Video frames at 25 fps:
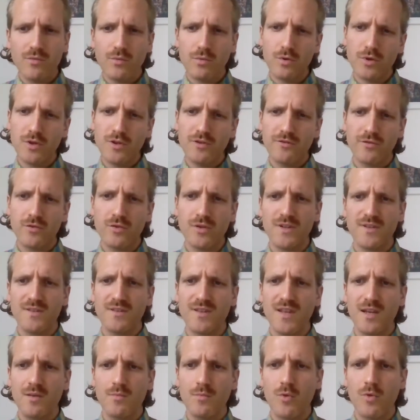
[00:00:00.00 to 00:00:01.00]
worldview is
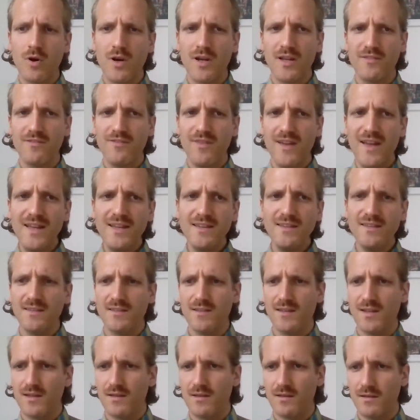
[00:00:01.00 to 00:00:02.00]
then more
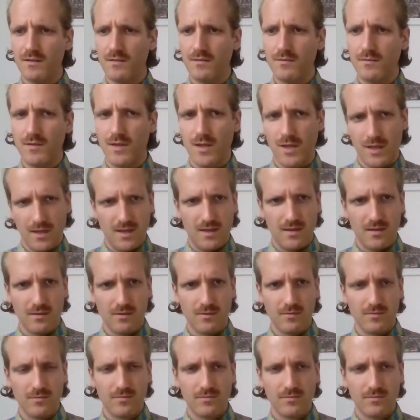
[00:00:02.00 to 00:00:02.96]
advanced than another?